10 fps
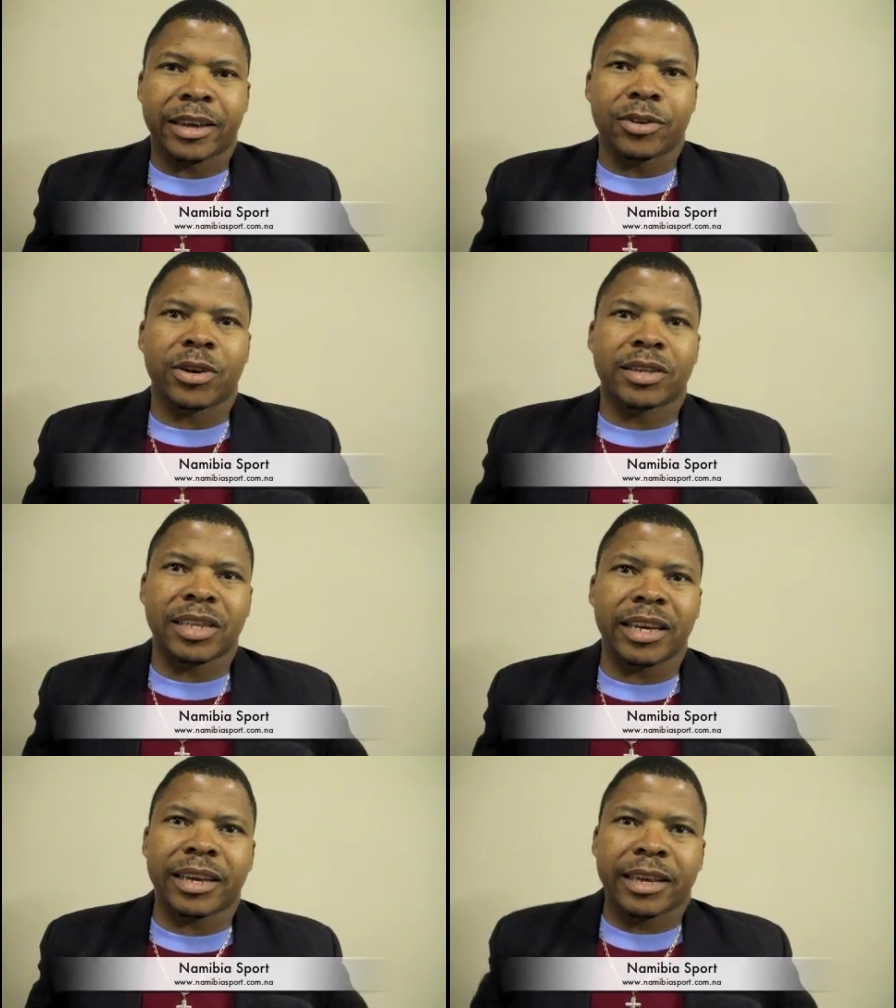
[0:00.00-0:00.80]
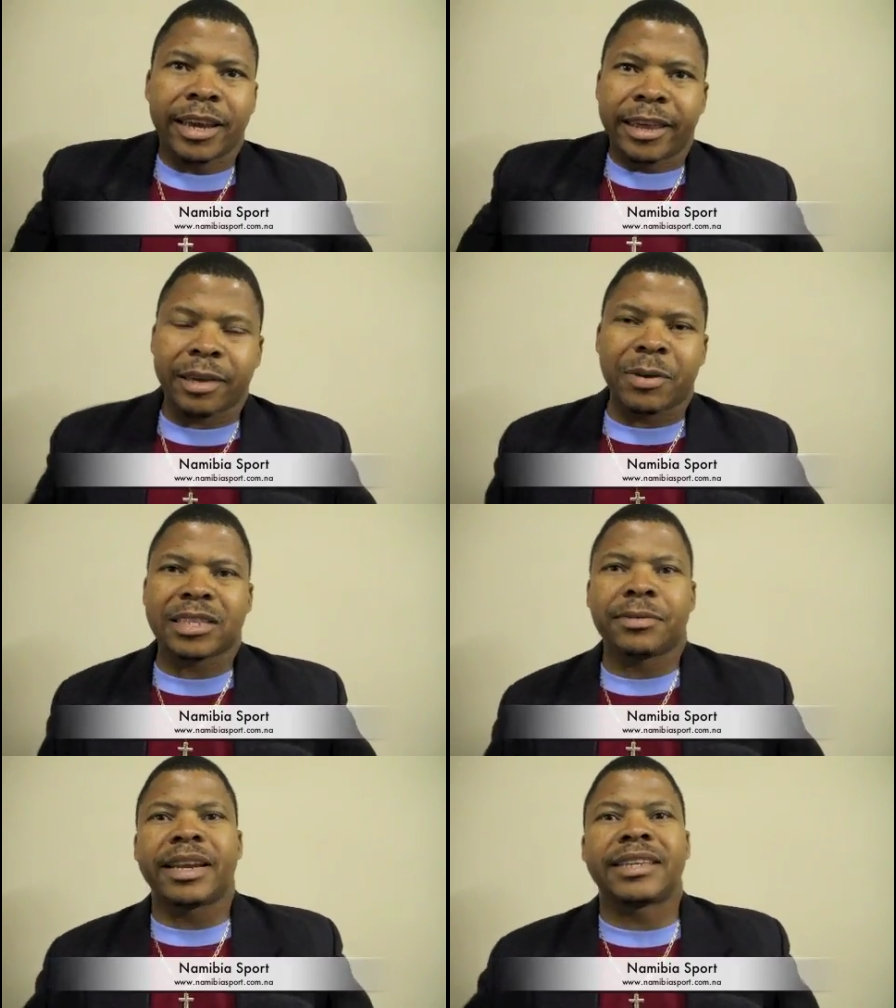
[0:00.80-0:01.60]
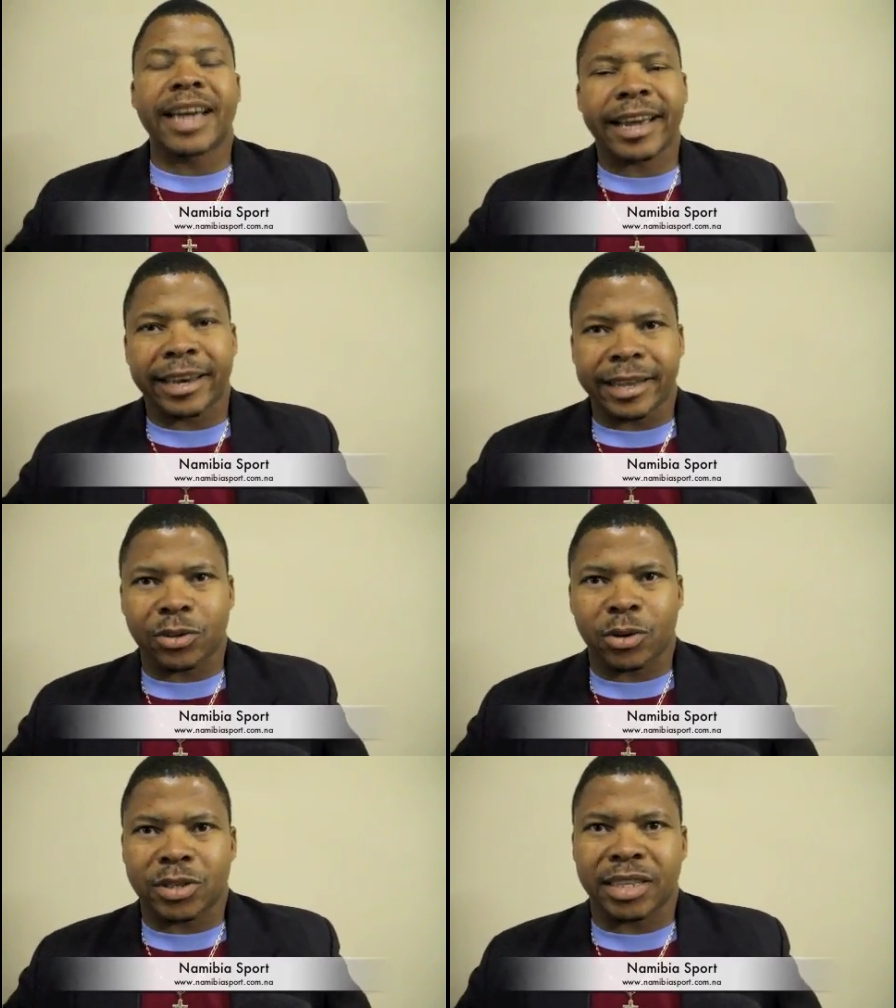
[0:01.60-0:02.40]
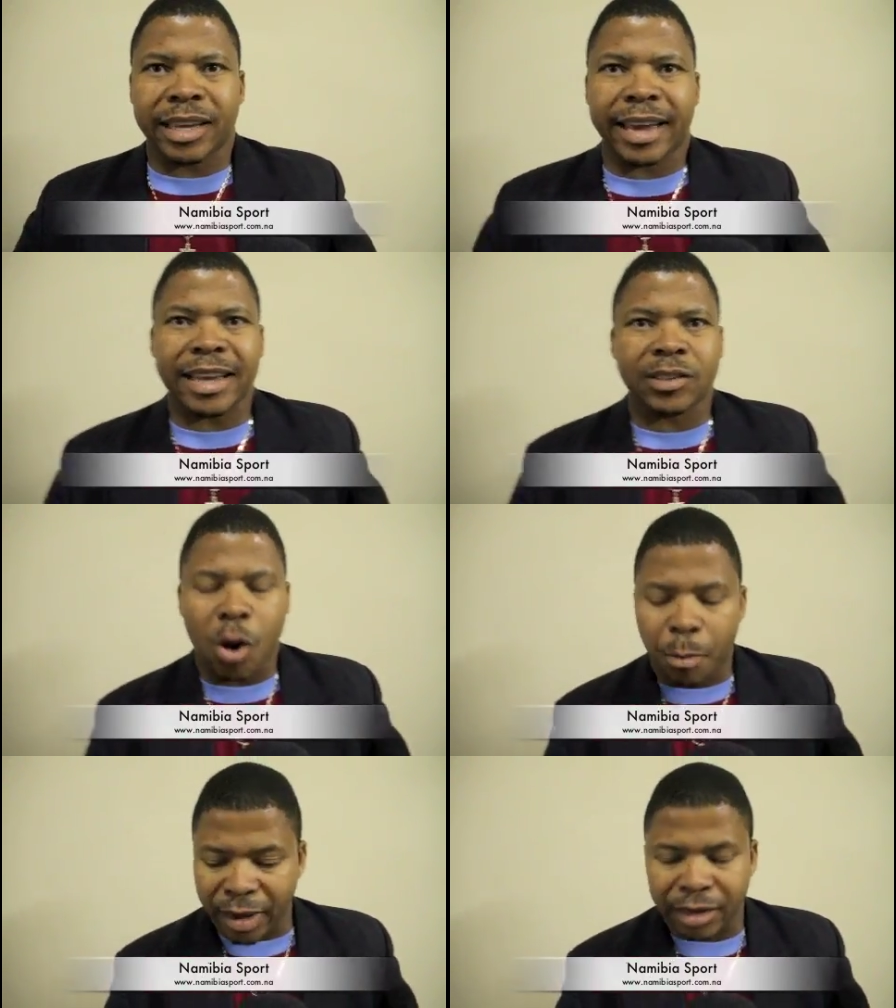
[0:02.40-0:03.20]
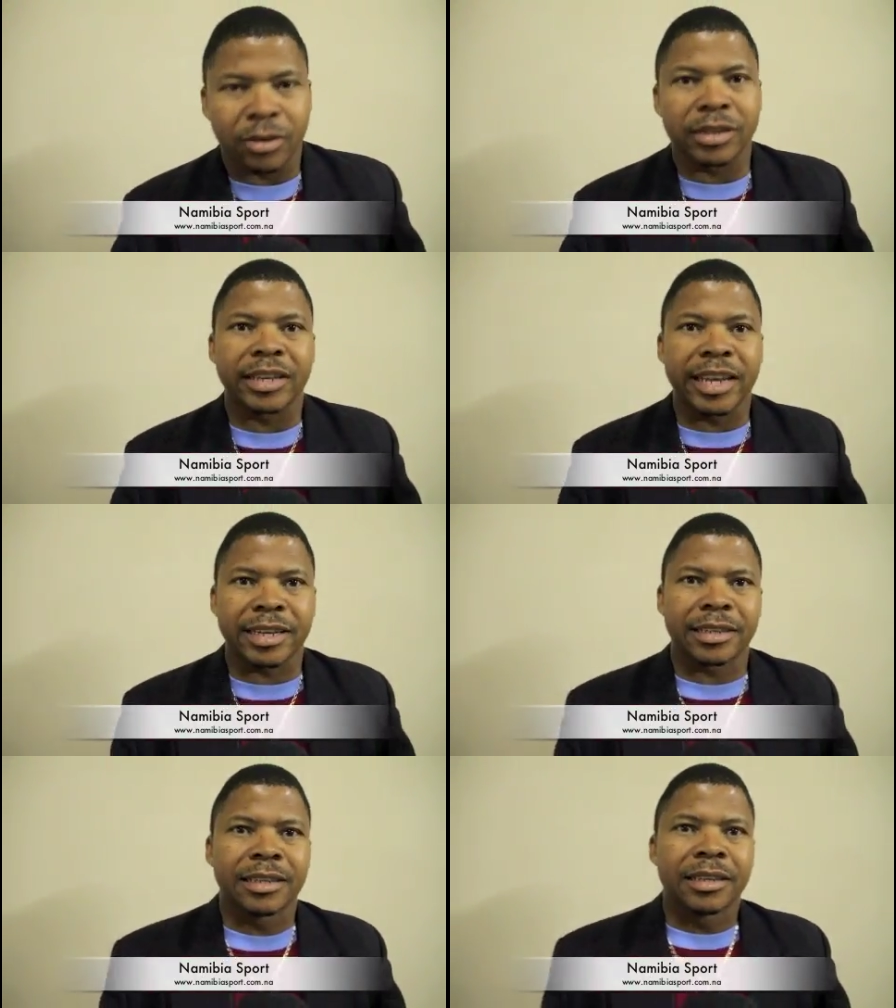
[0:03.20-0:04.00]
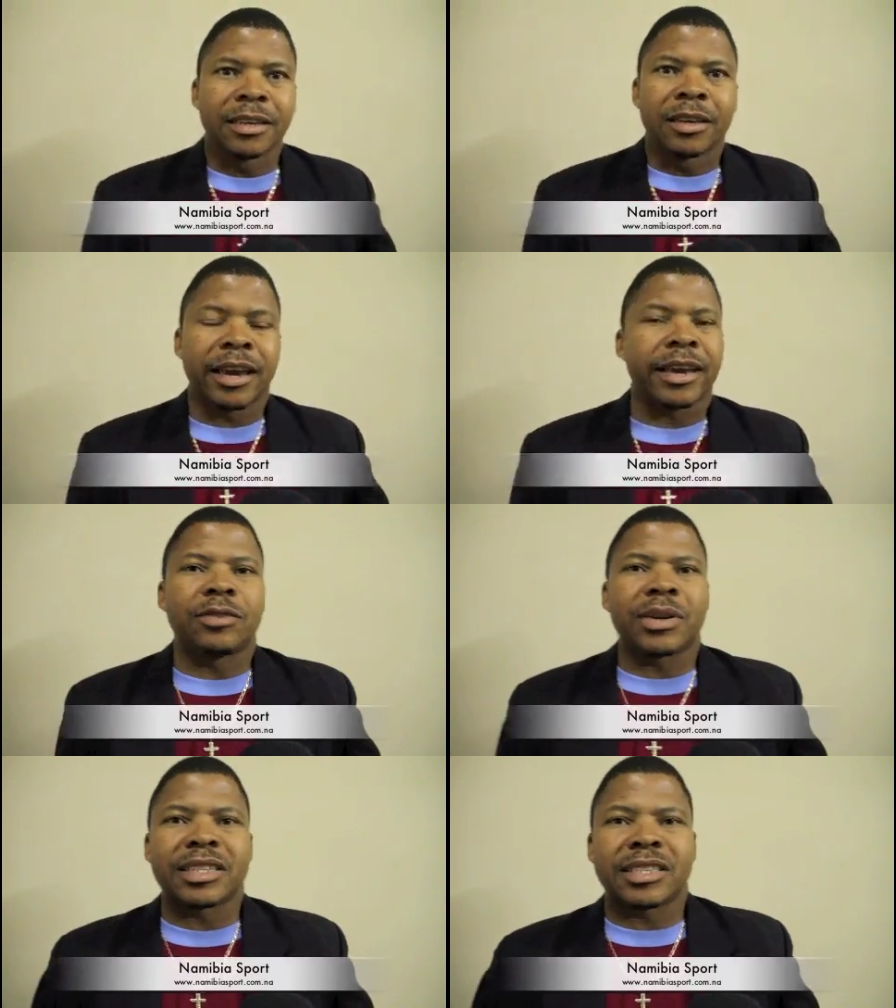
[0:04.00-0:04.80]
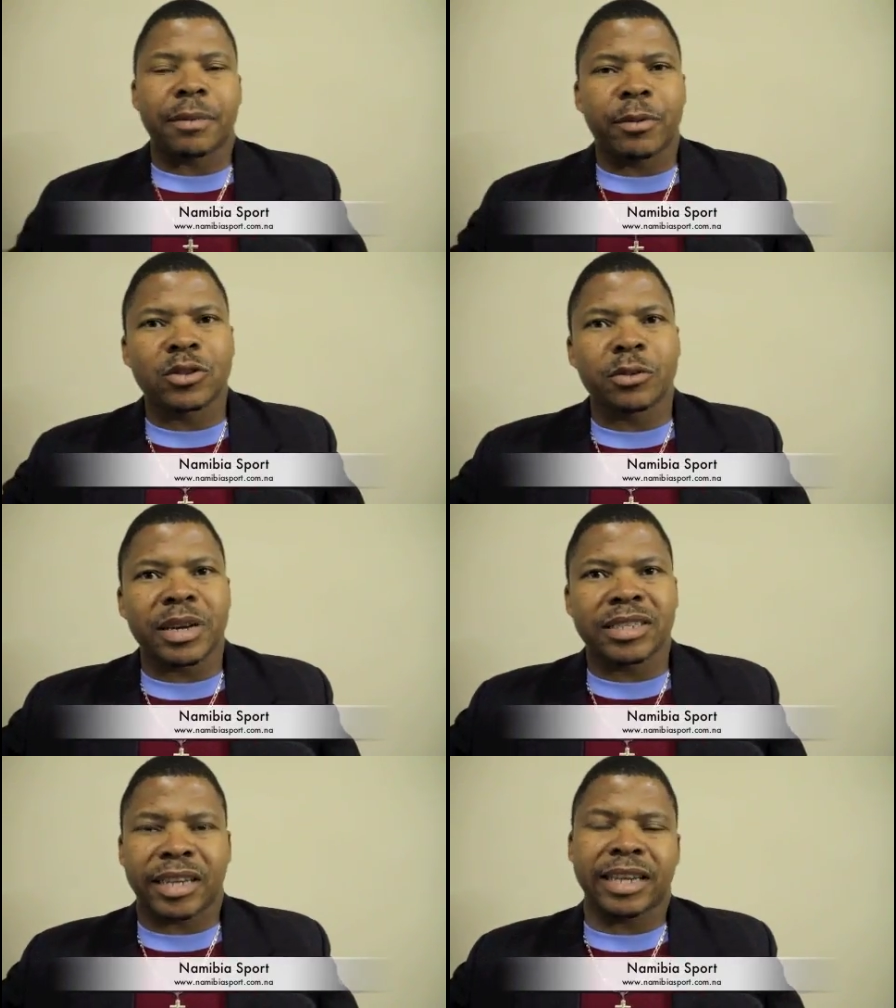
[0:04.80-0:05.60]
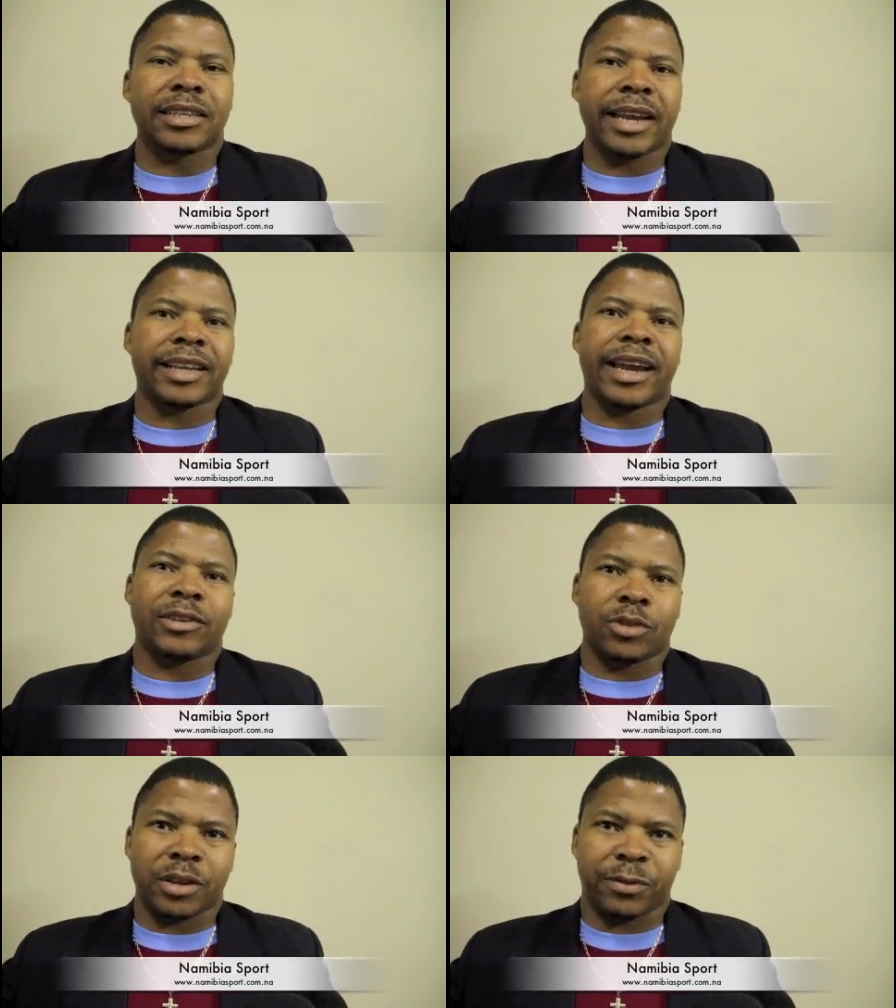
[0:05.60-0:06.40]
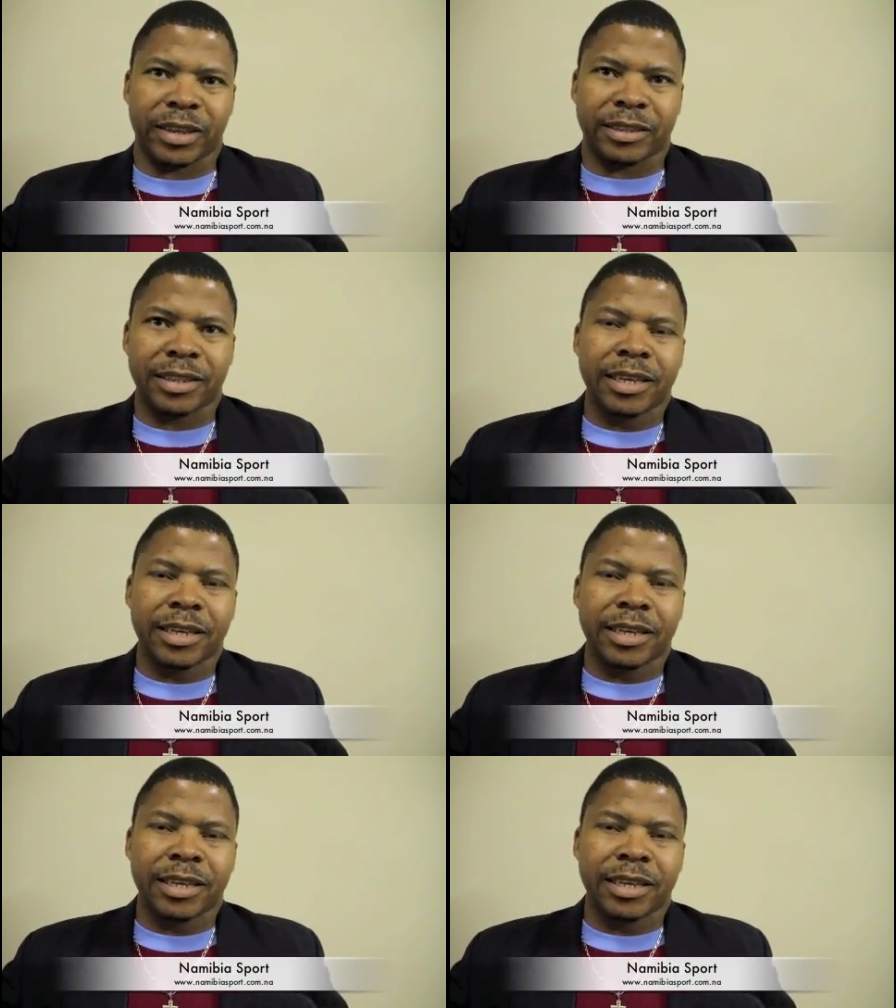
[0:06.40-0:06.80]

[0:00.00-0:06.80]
You could see there was even a tackle that you could see the guy's open in the knee. It was supposed to be a straight red card on the field.